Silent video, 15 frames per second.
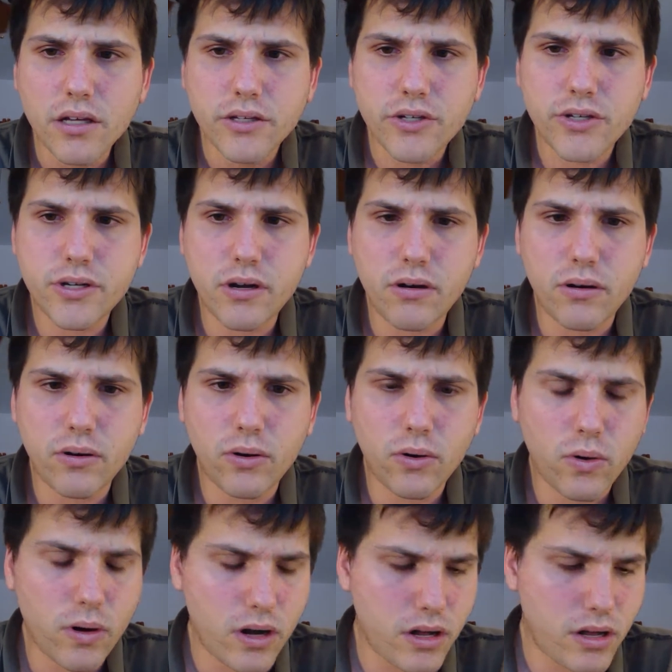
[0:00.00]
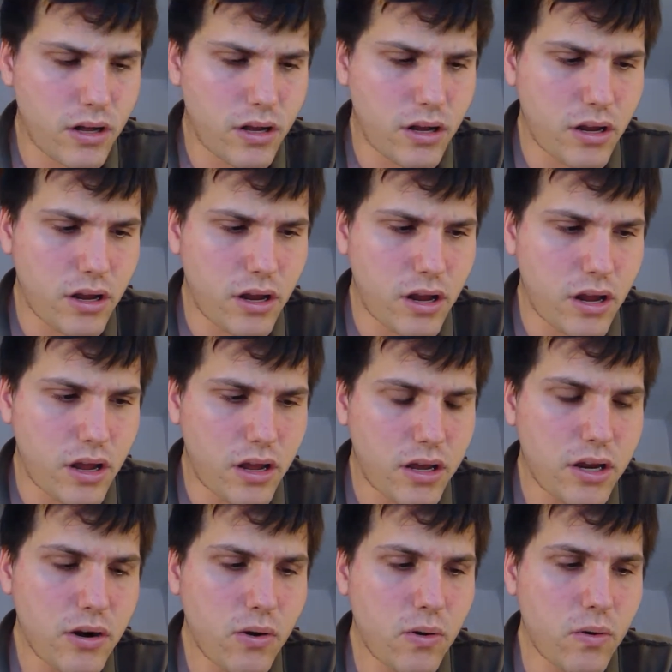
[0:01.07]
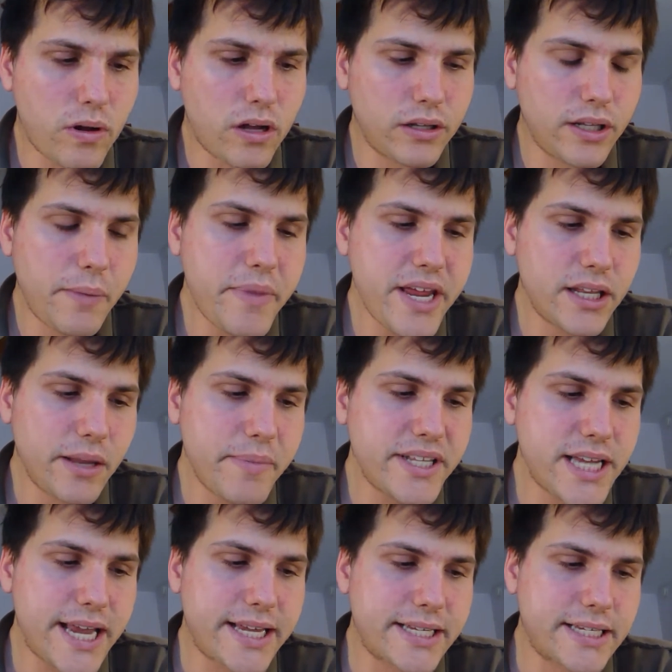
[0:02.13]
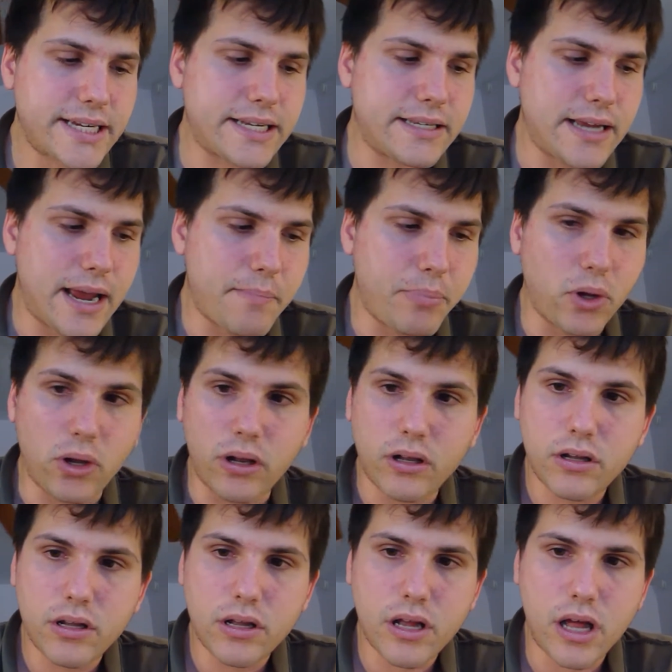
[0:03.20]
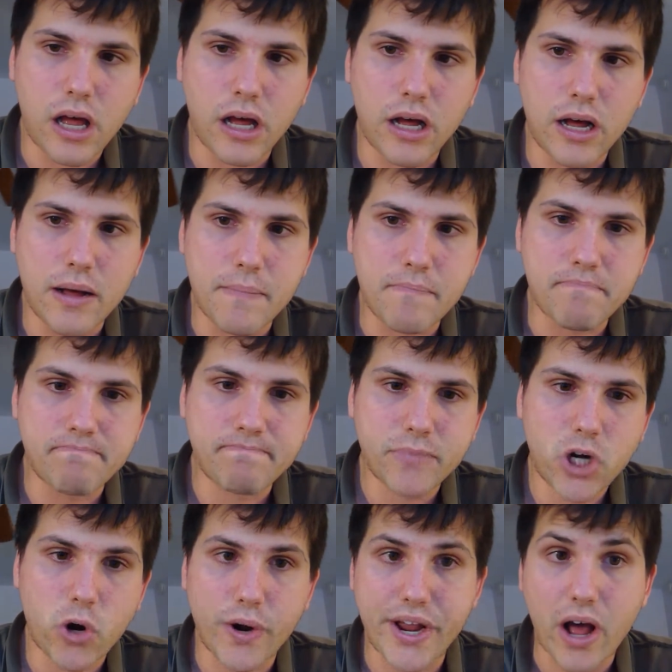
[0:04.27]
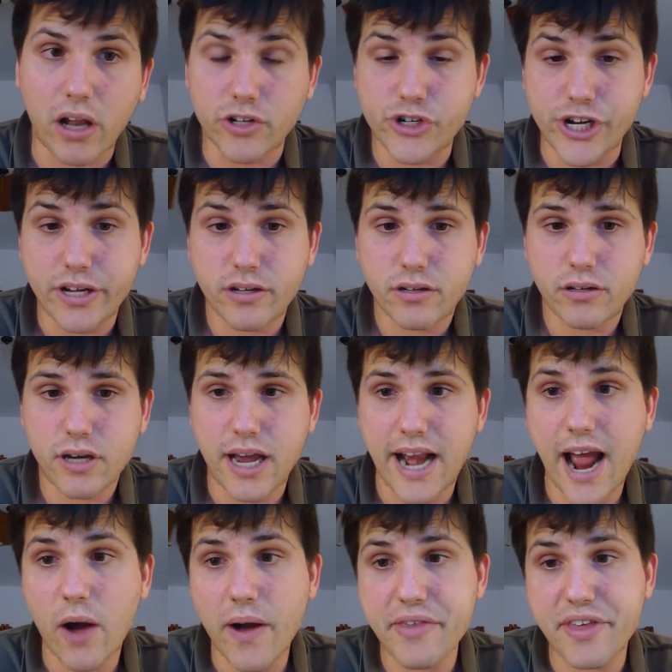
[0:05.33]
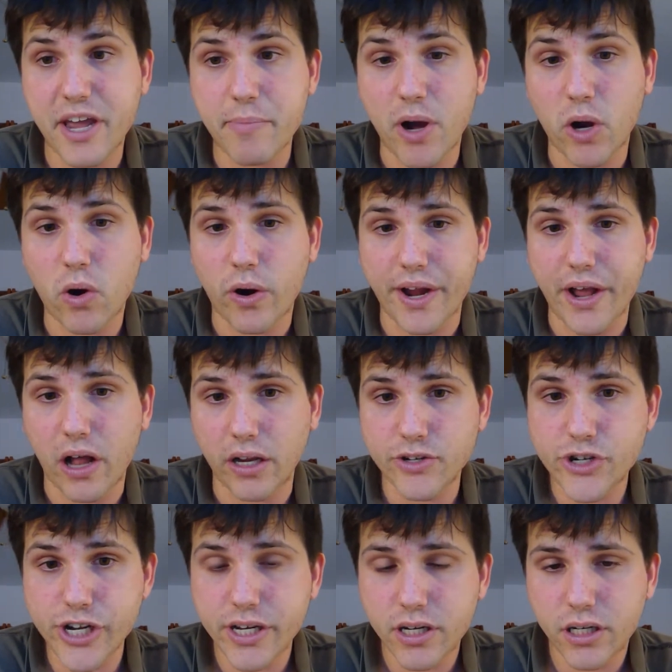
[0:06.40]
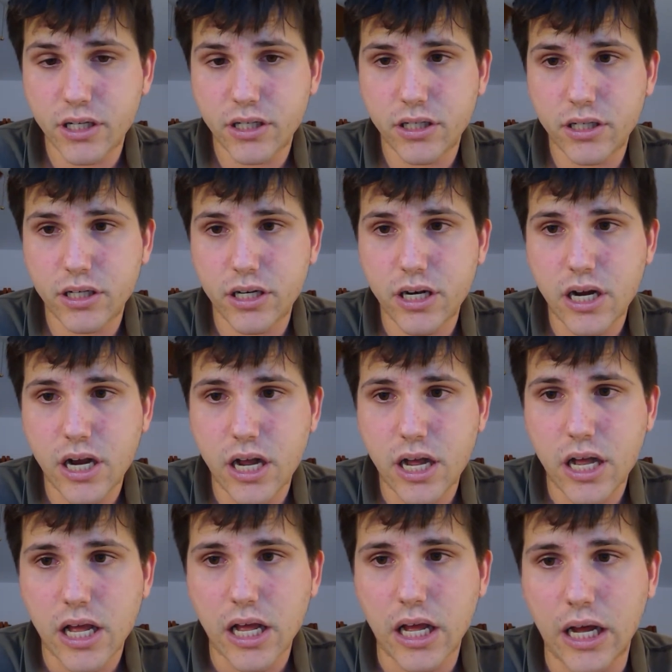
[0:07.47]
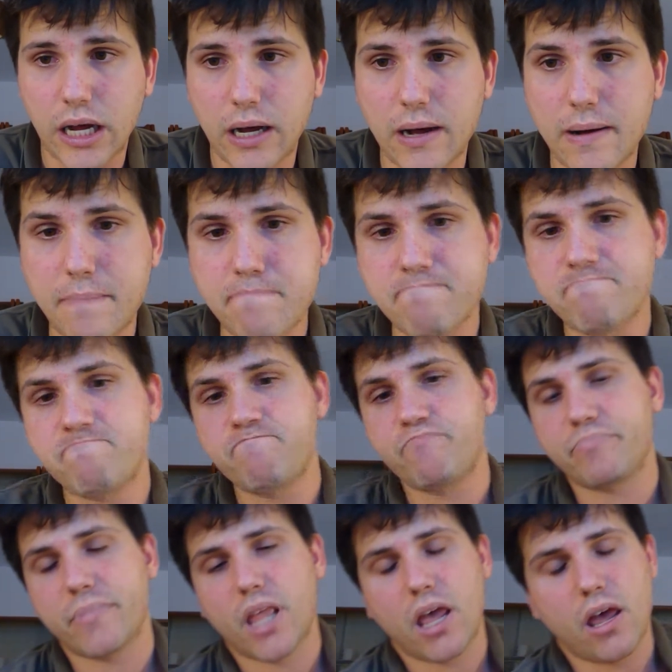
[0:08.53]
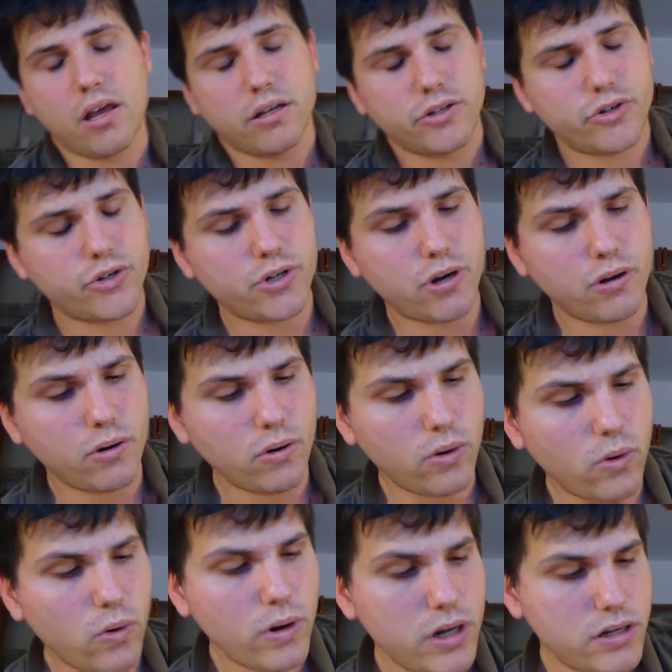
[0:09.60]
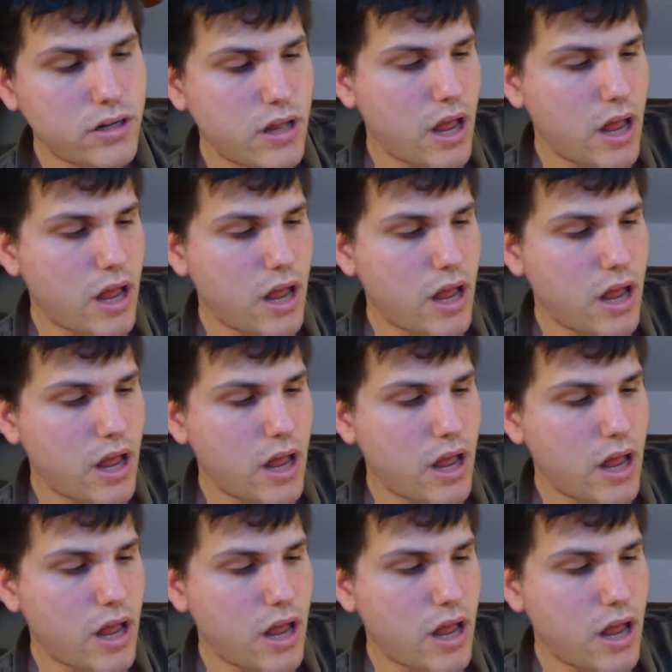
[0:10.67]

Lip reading: so let me take as an example cardiology and how I think about cardiology. Um, so